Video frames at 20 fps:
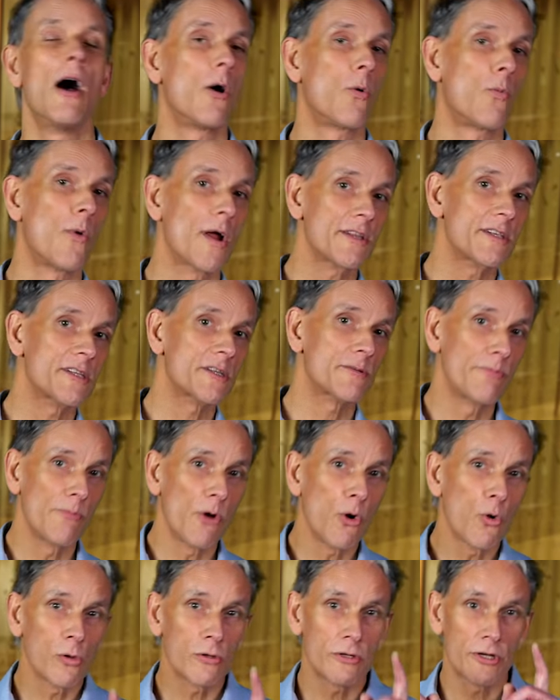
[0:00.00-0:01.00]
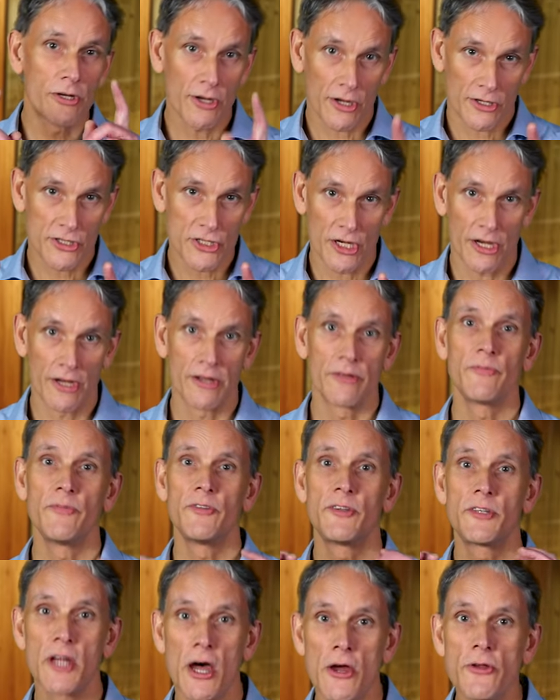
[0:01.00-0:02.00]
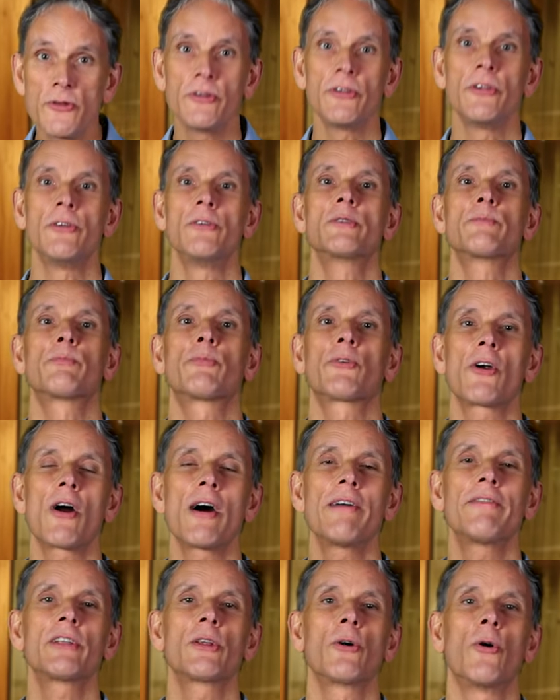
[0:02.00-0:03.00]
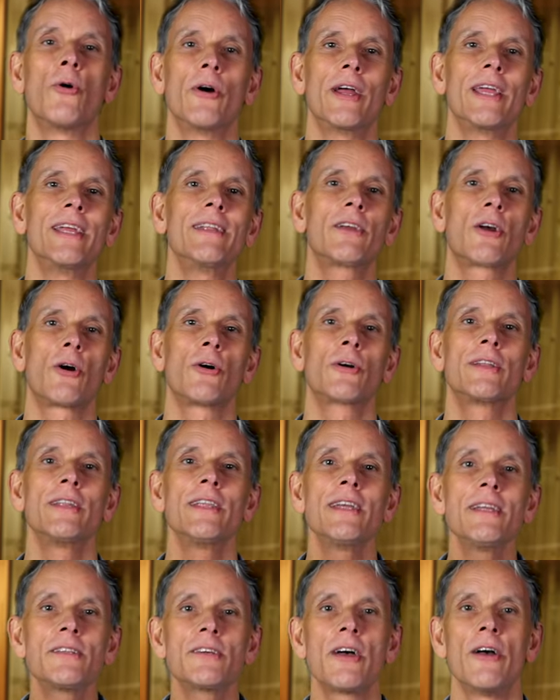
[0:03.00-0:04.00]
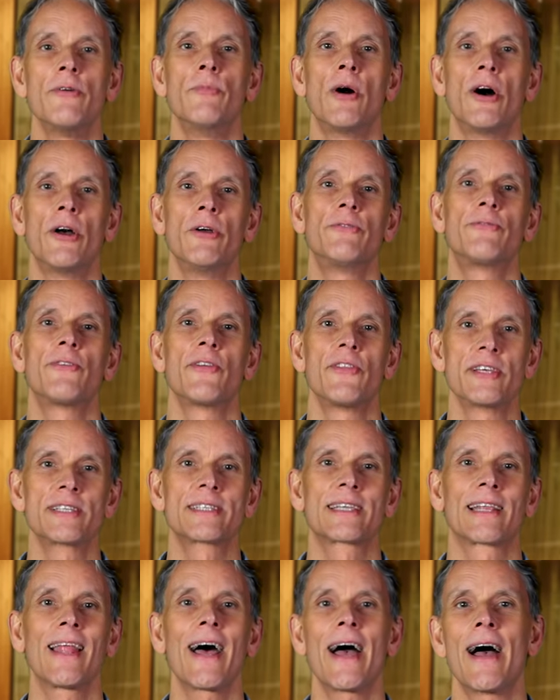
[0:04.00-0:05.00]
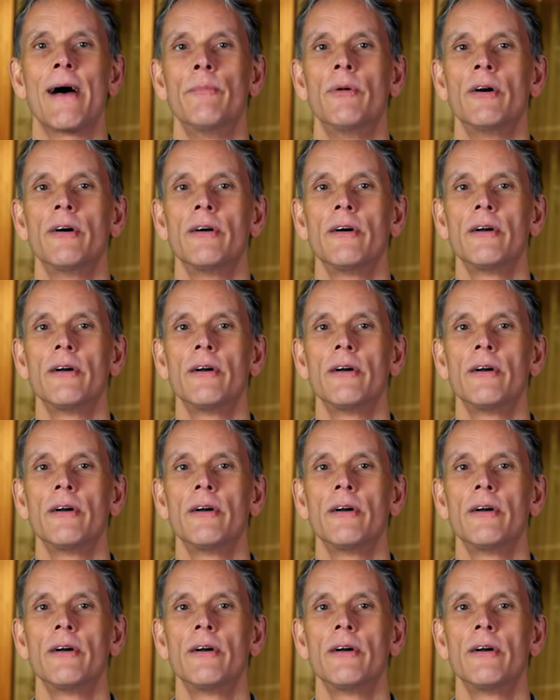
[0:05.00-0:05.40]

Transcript: One small gotcha, don't use private or incognito mode for this lab.